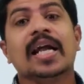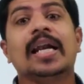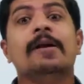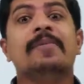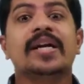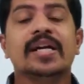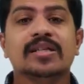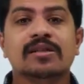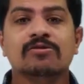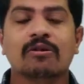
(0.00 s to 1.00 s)

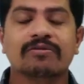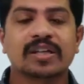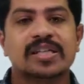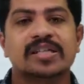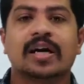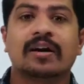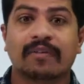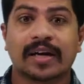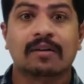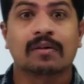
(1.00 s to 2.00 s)
limitations of initial and
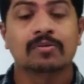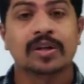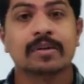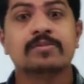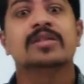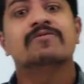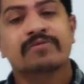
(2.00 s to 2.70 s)
final value theorems in